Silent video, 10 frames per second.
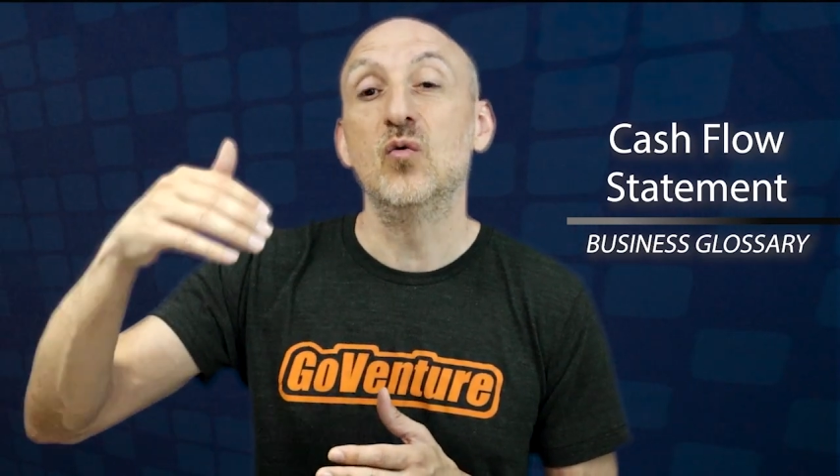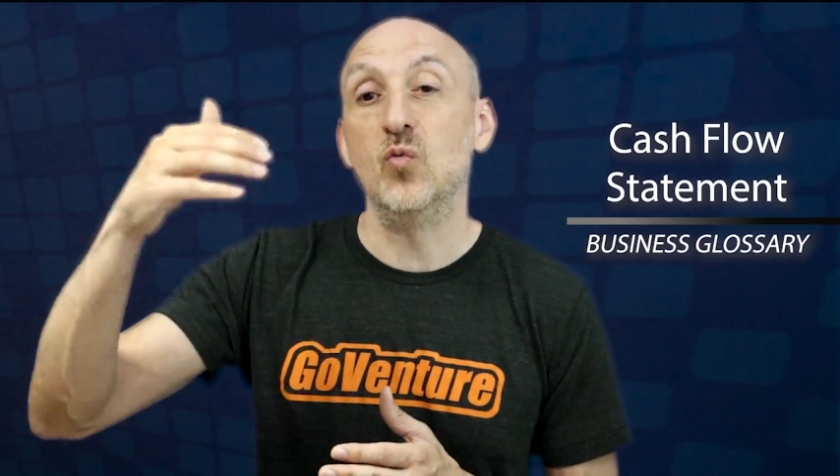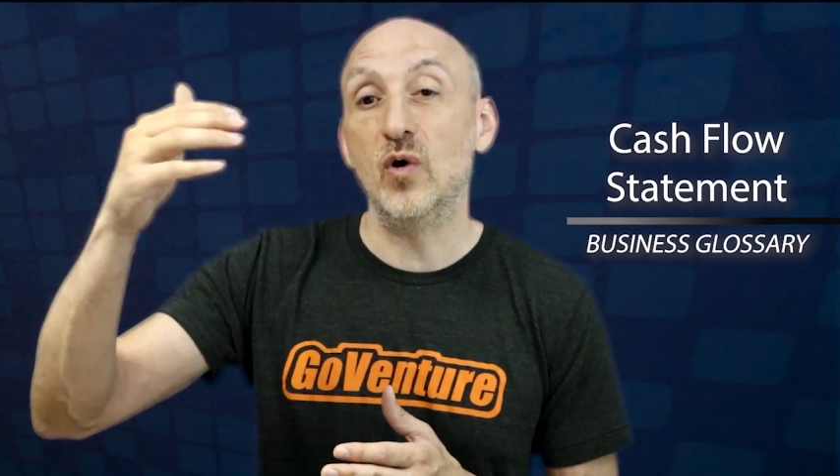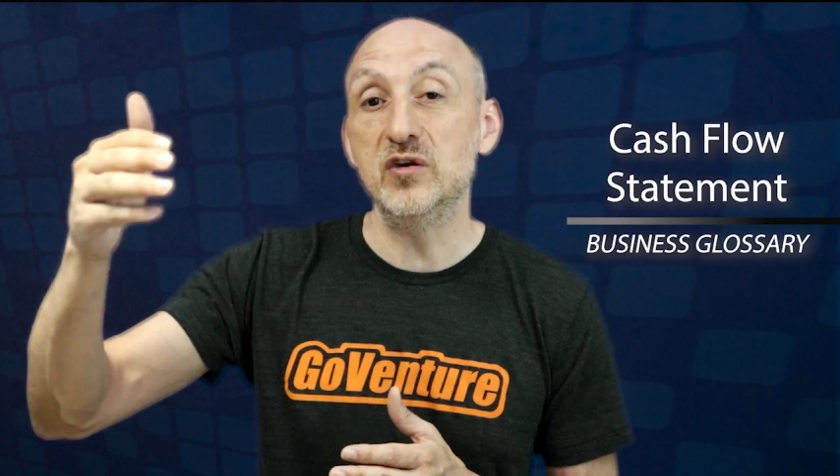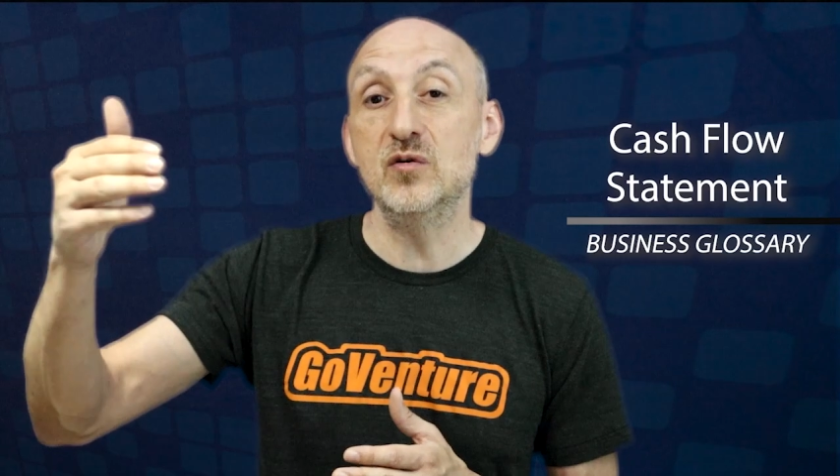
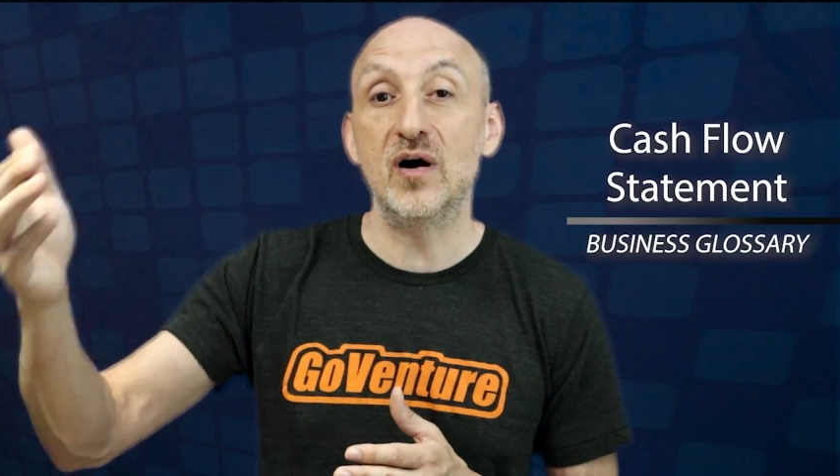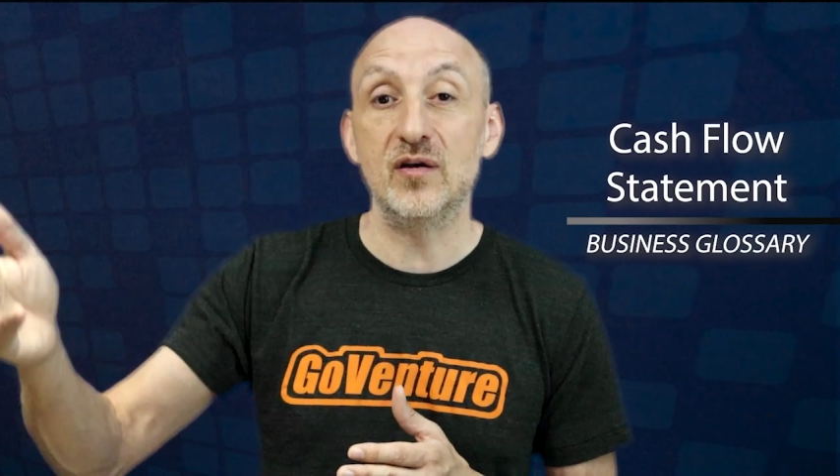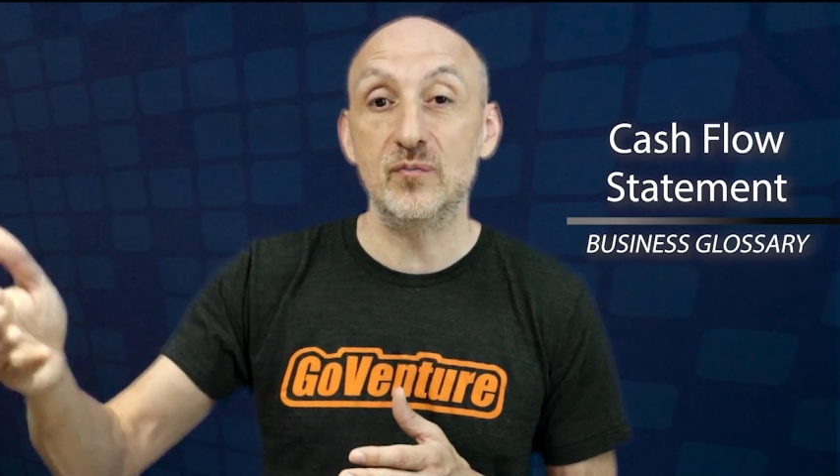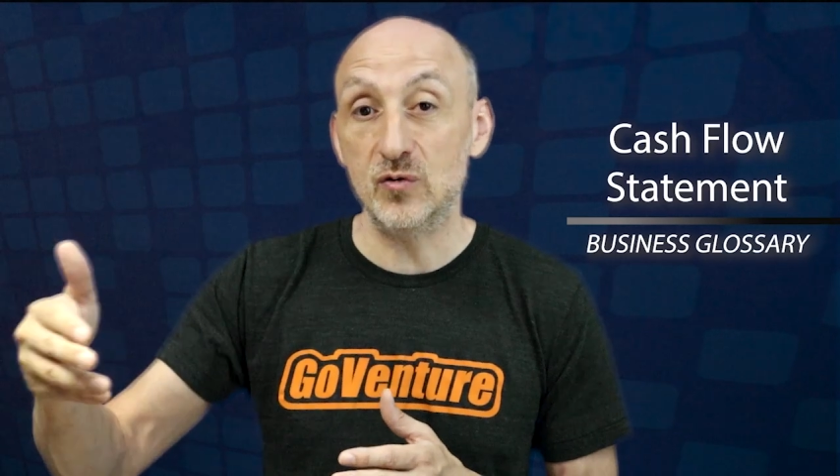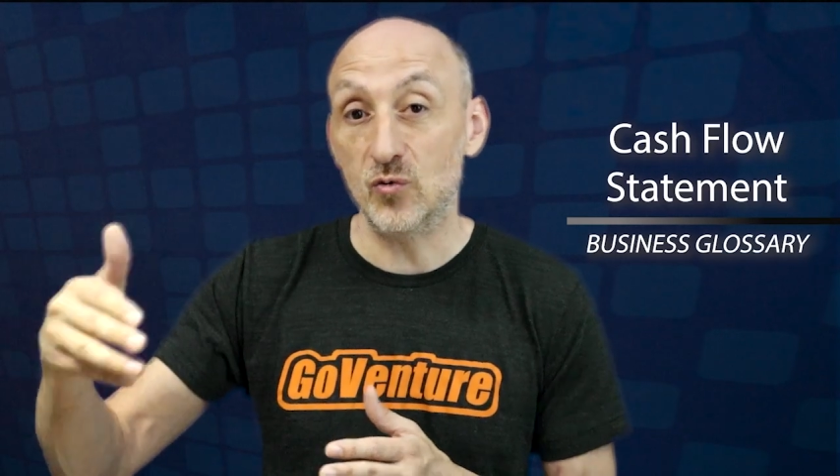when you
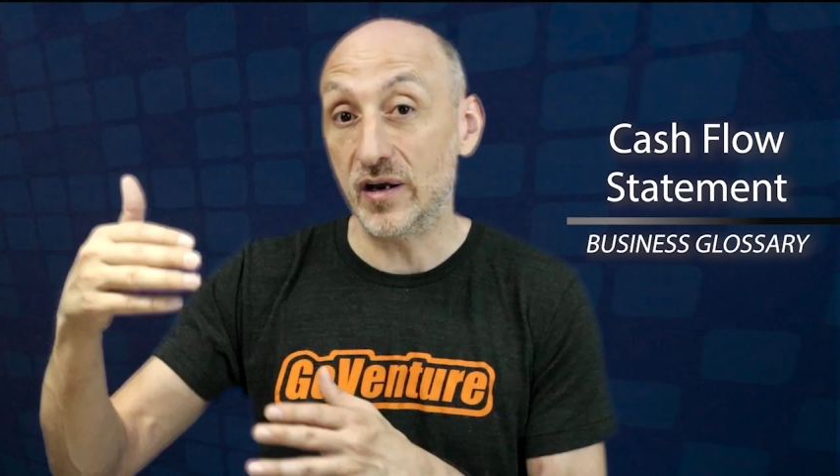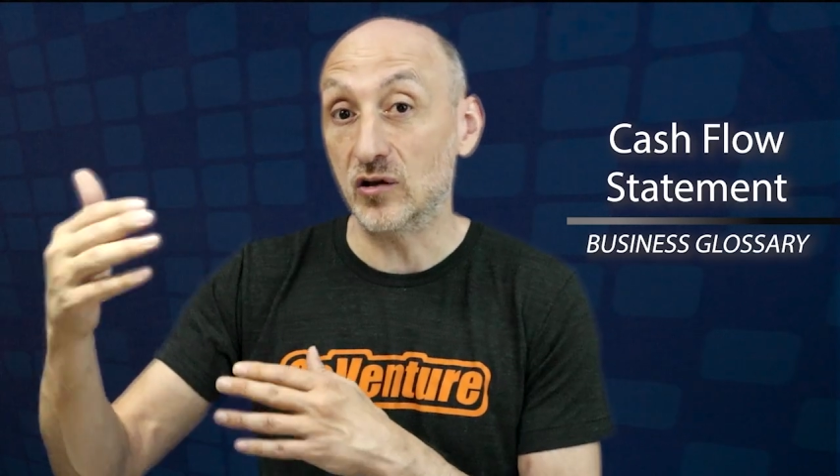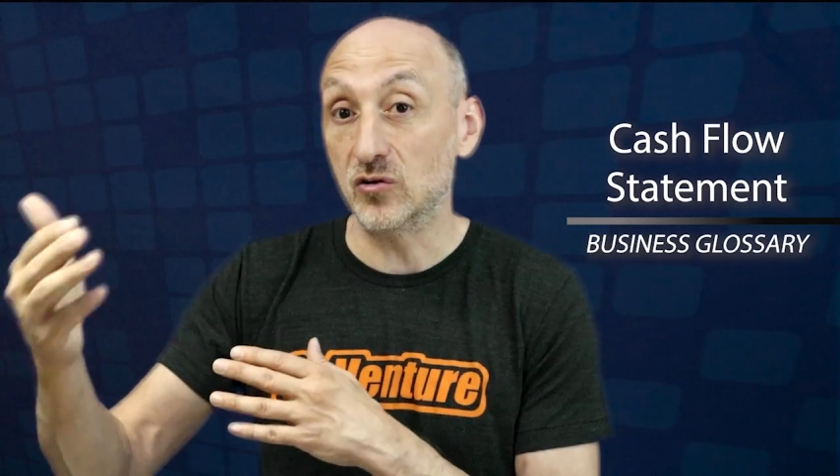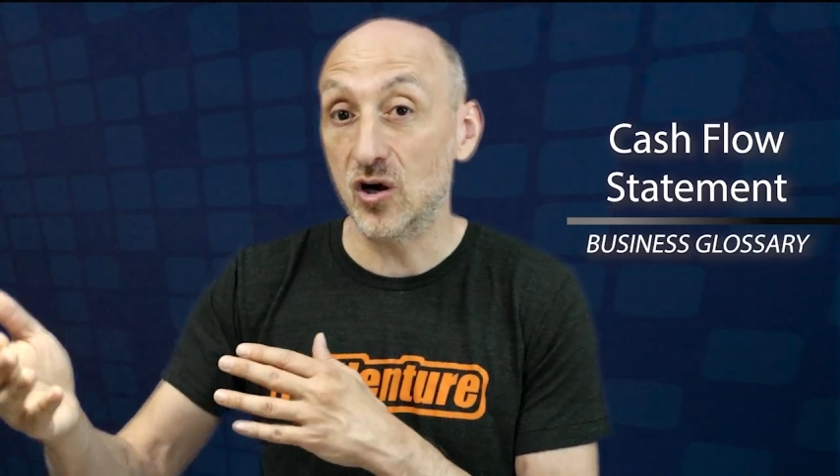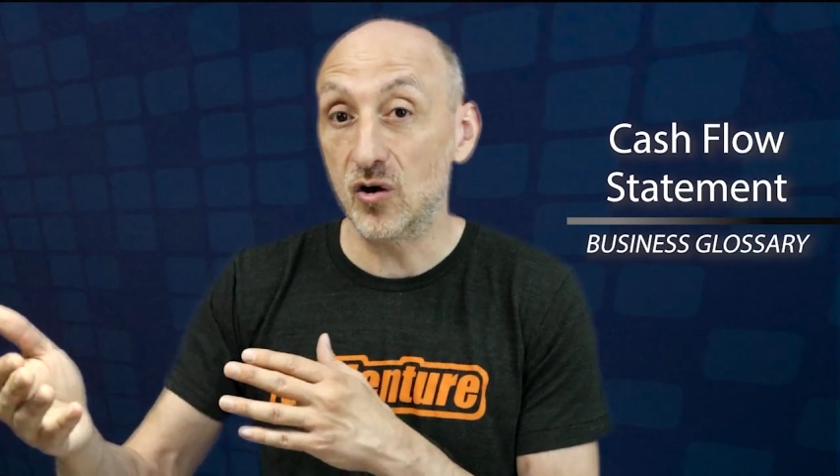might be
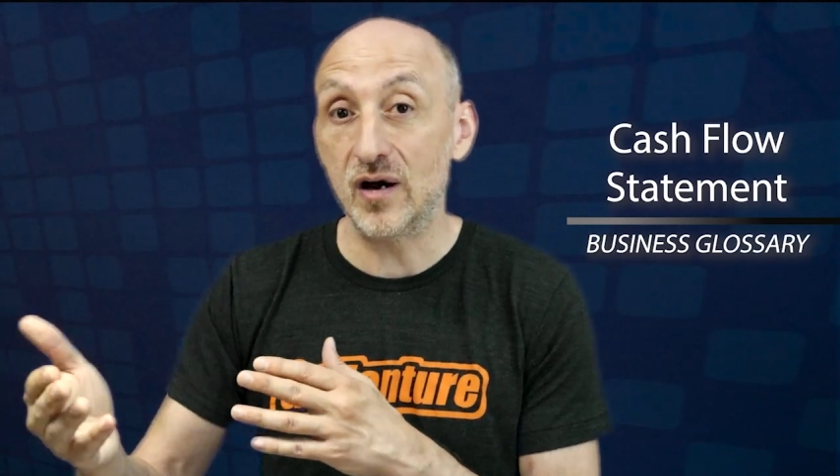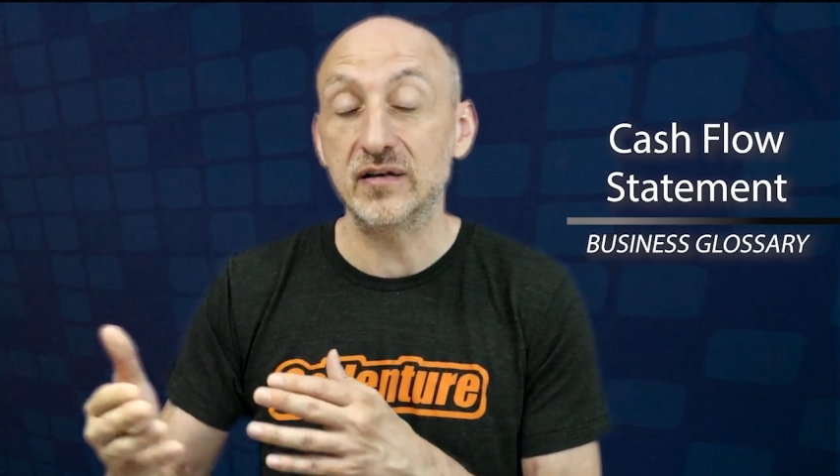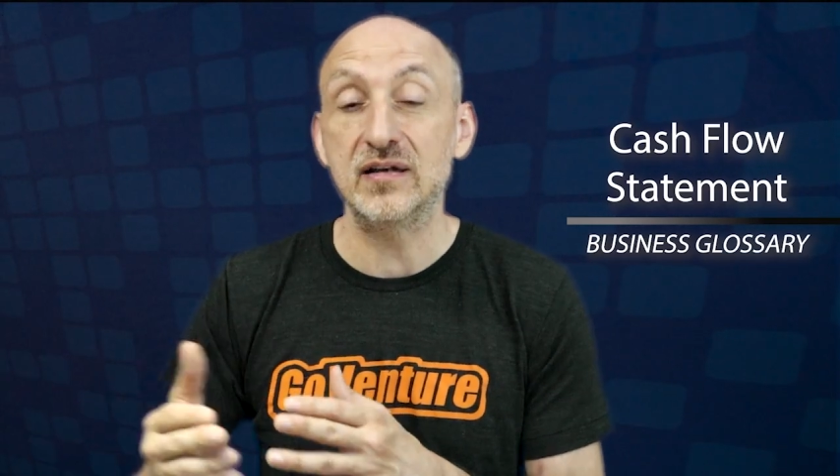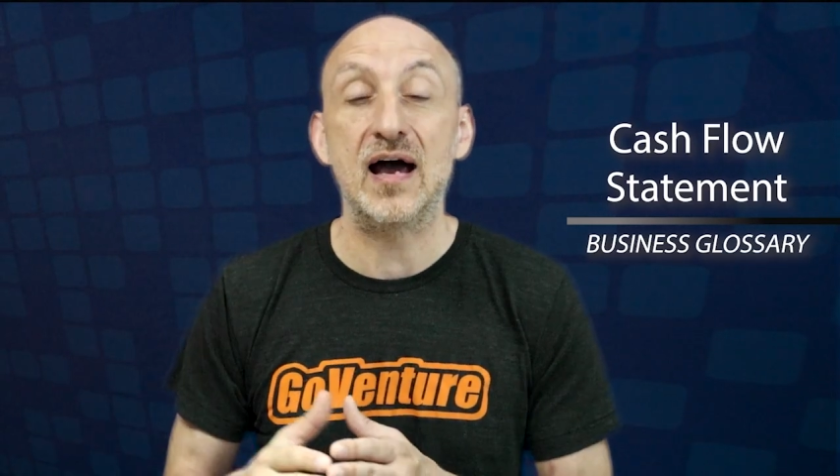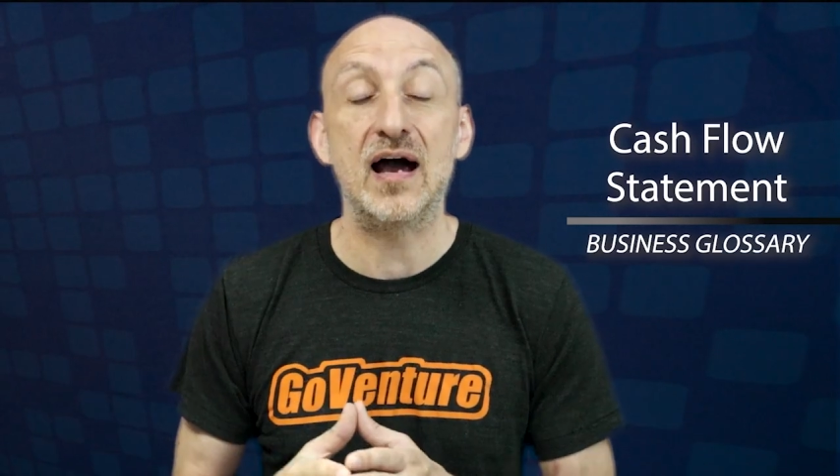running low
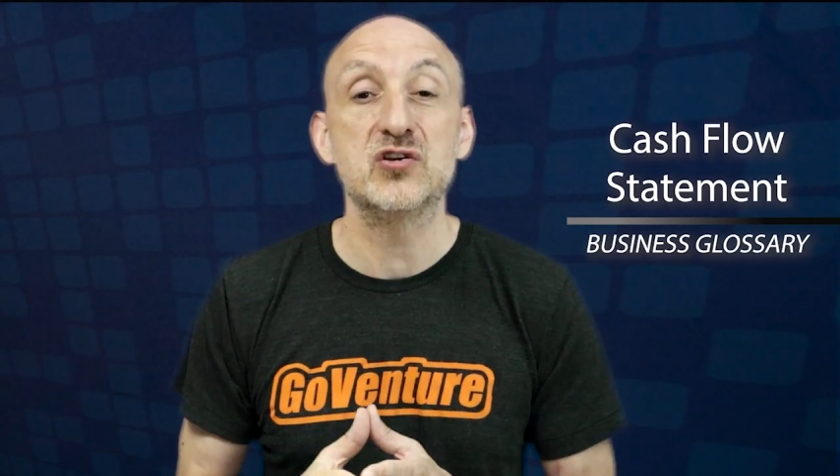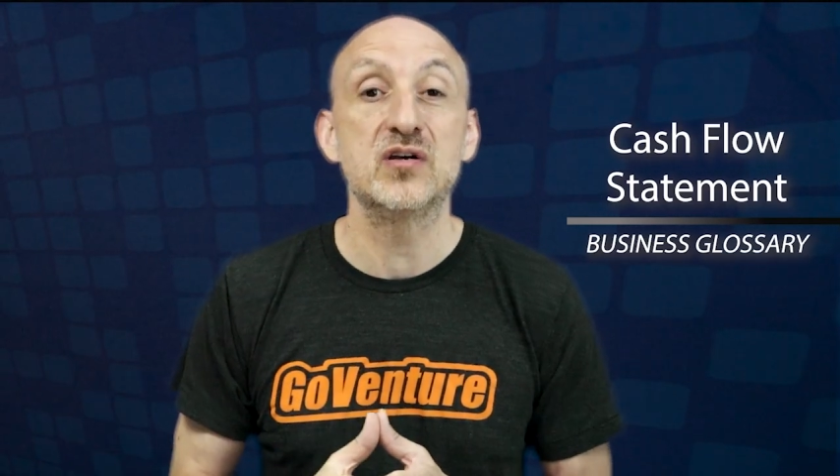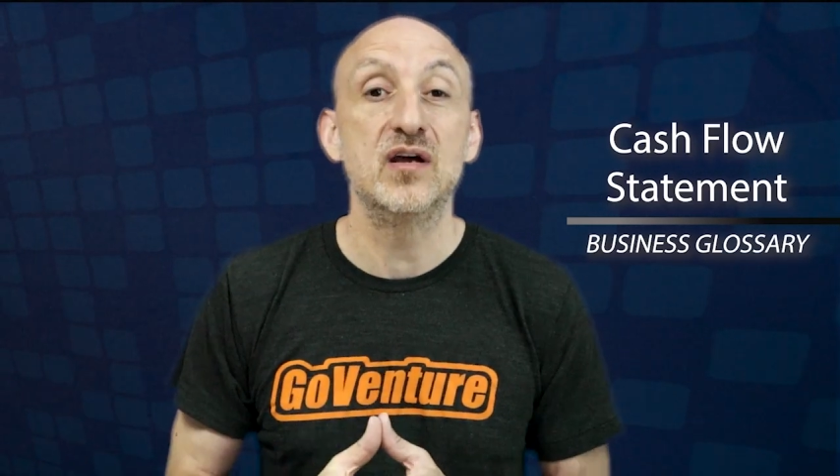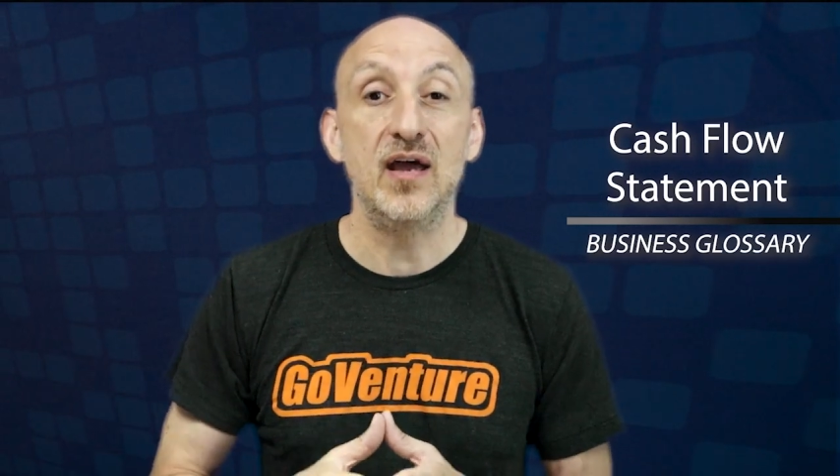on cash,